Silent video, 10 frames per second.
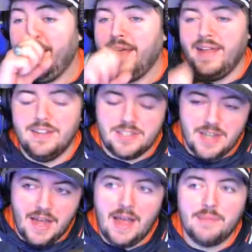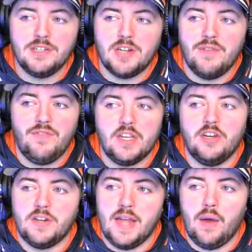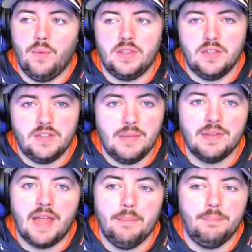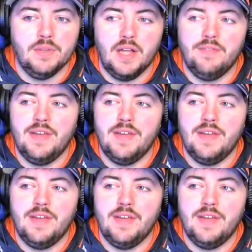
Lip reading: It is time to start figuring out what this team is capable of.